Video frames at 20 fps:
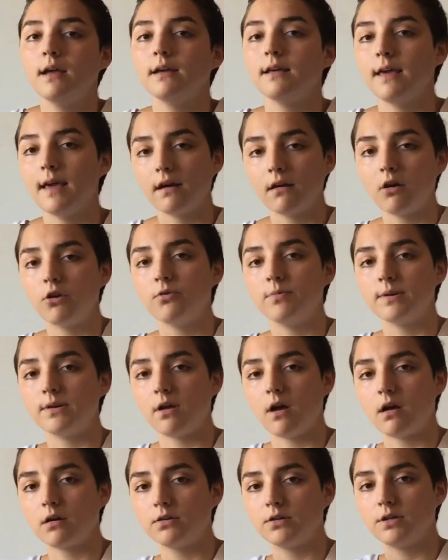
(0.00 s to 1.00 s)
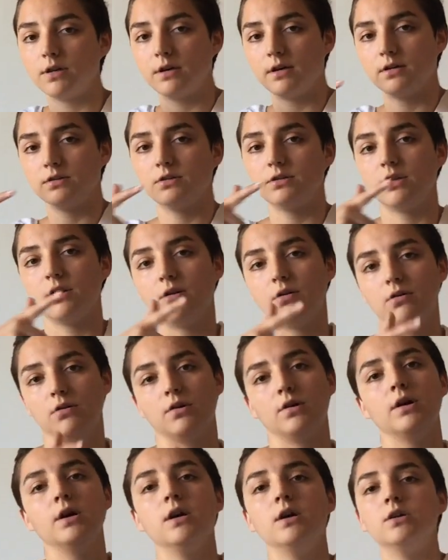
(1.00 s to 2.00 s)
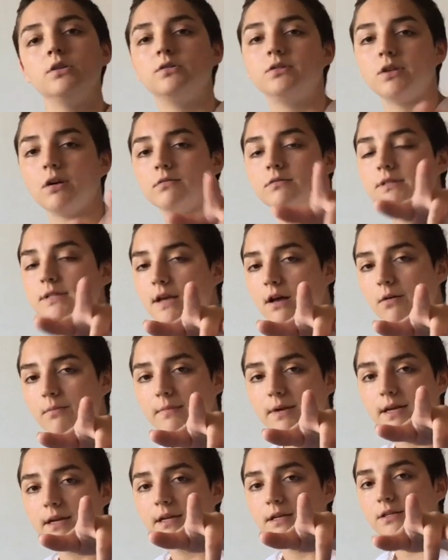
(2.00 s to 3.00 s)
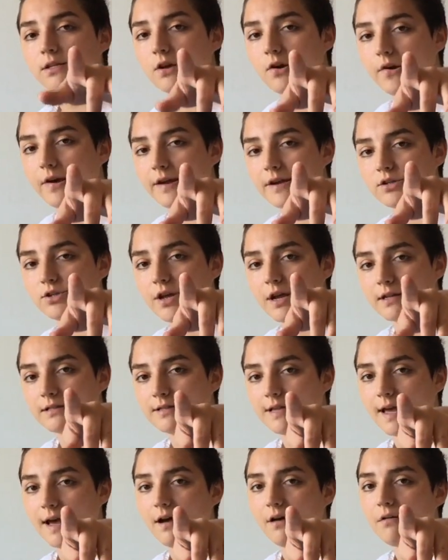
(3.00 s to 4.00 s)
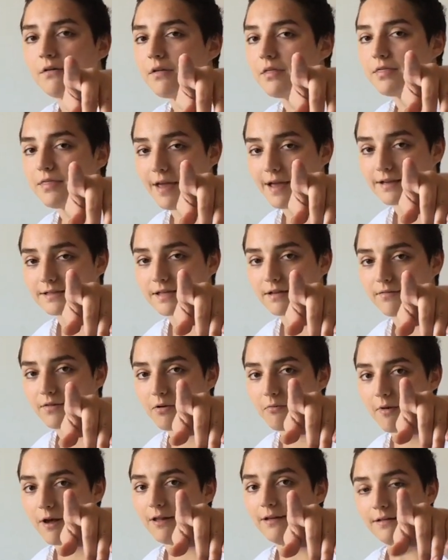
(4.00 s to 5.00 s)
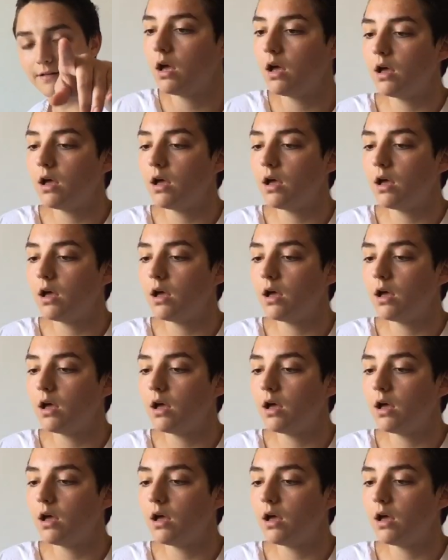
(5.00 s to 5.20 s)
Can't go to a doctor, so don't tell me to go get it checked out. Thanks everyone.